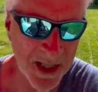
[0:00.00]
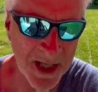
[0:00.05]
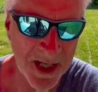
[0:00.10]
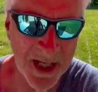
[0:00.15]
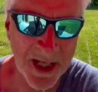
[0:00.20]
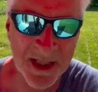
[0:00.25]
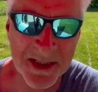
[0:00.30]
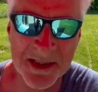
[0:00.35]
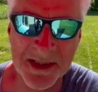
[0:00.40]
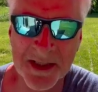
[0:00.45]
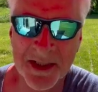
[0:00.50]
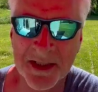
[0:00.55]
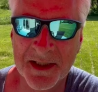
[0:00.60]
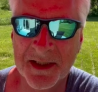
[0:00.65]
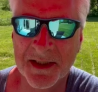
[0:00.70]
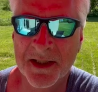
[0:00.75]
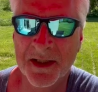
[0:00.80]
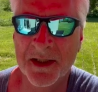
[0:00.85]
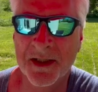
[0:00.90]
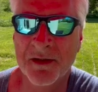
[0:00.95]
As the
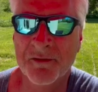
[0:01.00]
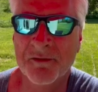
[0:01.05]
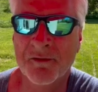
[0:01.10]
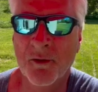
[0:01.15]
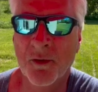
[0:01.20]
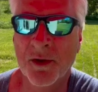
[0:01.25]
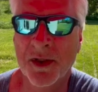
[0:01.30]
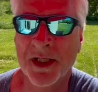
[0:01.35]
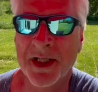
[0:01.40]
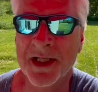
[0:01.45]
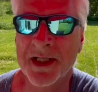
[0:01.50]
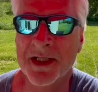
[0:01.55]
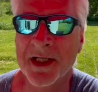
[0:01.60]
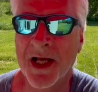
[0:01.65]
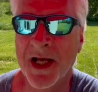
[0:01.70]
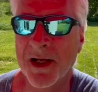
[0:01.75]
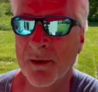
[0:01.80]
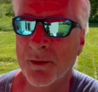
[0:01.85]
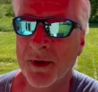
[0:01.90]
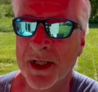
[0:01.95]
4-lane
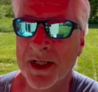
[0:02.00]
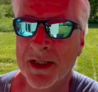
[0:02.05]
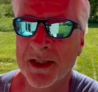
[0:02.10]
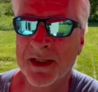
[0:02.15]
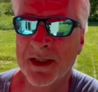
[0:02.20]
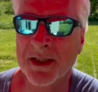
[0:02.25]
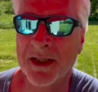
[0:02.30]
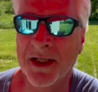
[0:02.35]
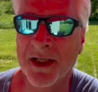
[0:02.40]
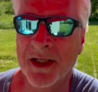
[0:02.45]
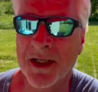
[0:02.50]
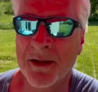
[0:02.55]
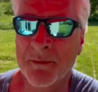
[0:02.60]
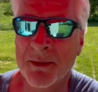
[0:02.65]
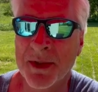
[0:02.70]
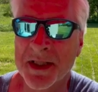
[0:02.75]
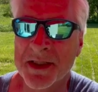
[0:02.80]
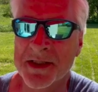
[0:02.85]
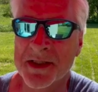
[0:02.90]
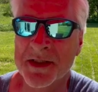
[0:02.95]
highway
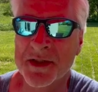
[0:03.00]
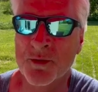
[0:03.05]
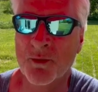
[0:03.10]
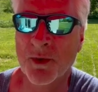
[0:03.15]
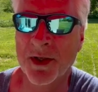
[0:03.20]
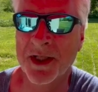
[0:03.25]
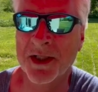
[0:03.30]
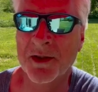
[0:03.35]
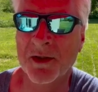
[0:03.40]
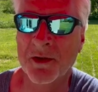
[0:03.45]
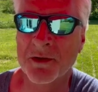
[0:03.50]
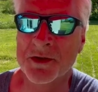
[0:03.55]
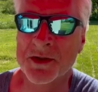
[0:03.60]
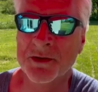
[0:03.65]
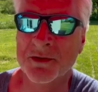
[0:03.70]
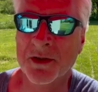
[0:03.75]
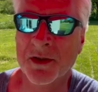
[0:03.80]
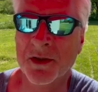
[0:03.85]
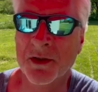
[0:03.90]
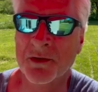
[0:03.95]
makes its way closer
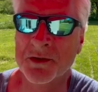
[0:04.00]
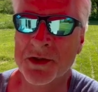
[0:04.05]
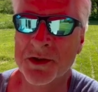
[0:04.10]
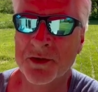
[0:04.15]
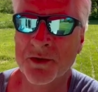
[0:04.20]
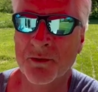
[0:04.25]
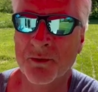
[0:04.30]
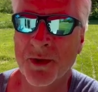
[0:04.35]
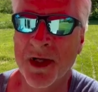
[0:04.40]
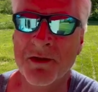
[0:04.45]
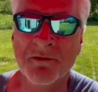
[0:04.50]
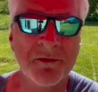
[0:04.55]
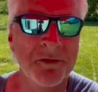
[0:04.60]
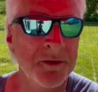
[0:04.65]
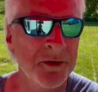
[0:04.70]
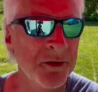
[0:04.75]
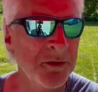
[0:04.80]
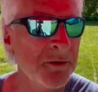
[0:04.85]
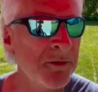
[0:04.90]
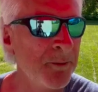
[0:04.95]
and closer to
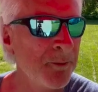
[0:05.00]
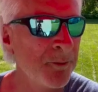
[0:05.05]
Renfrew,